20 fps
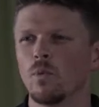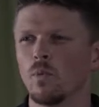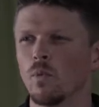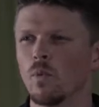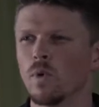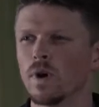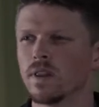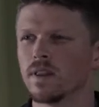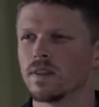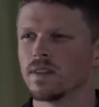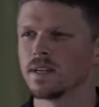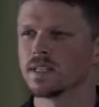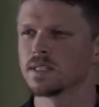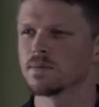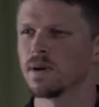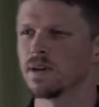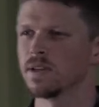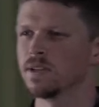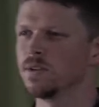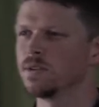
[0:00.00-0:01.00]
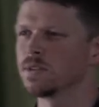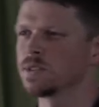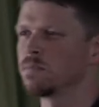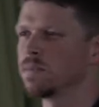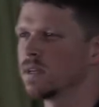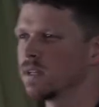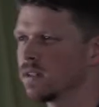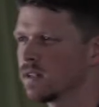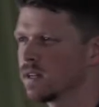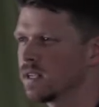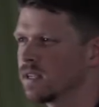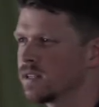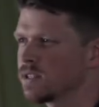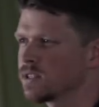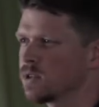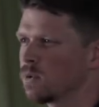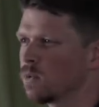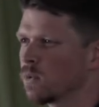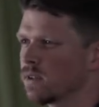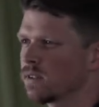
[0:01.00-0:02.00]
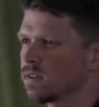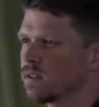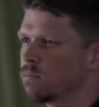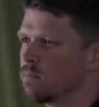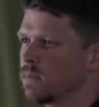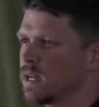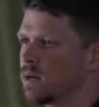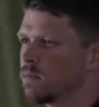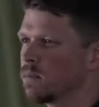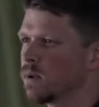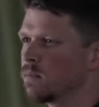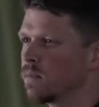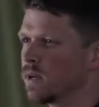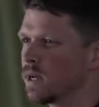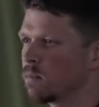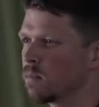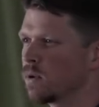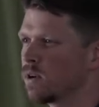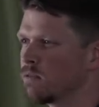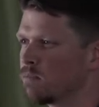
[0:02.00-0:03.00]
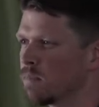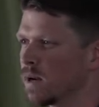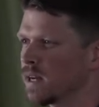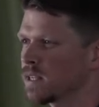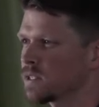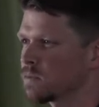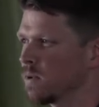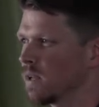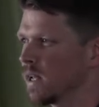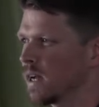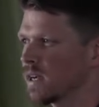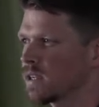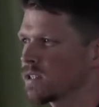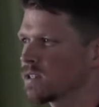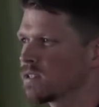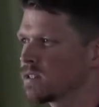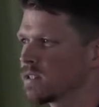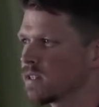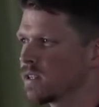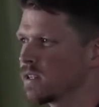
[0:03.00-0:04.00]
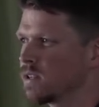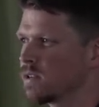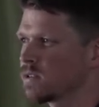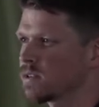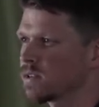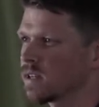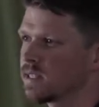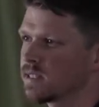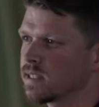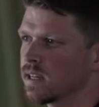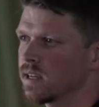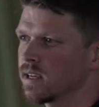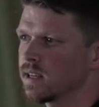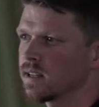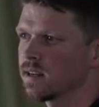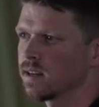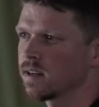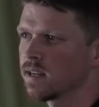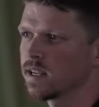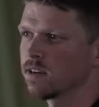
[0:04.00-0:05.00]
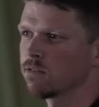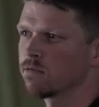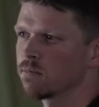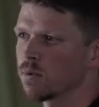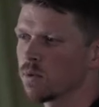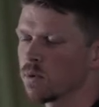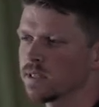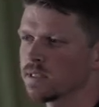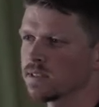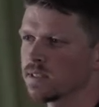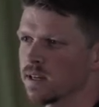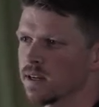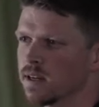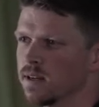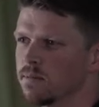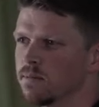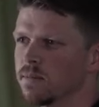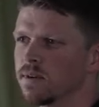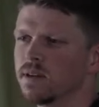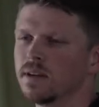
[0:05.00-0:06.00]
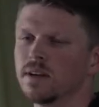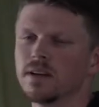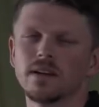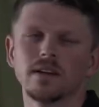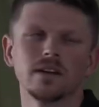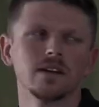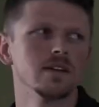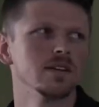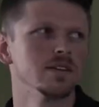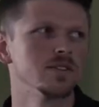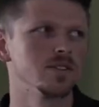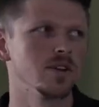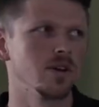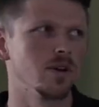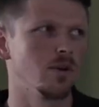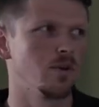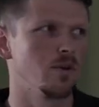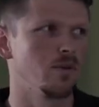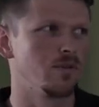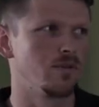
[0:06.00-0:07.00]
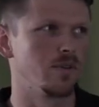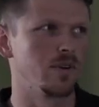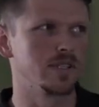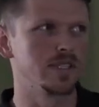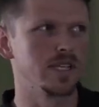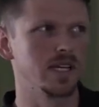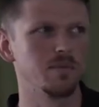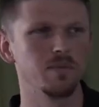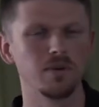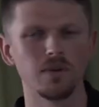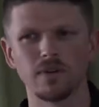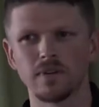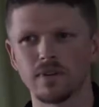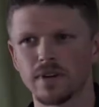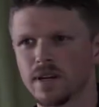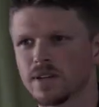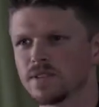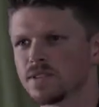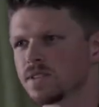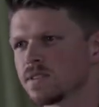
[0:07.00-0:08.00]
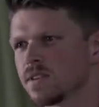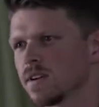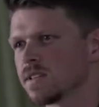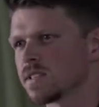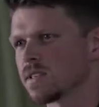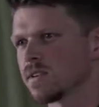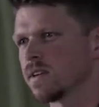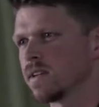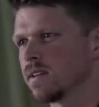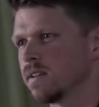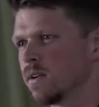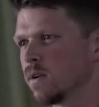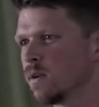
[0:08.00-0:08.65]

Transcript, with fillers: One of the things about usability is you want the minimum number of possible actions that a user can take at any given point in time. So, for example, here's the start screen.